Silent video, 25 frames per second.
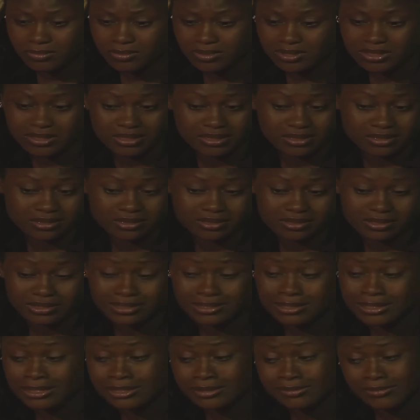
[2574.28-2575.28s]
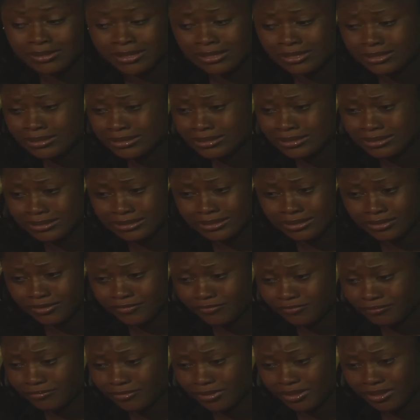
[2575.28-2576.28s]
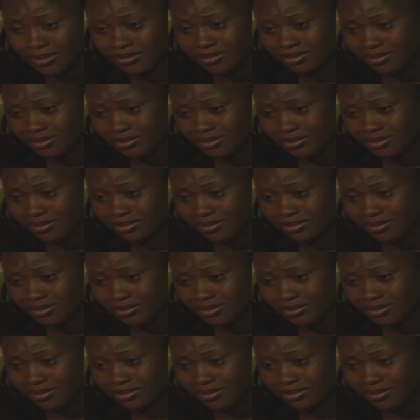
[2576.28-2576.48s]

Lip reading: Did he really deceive me?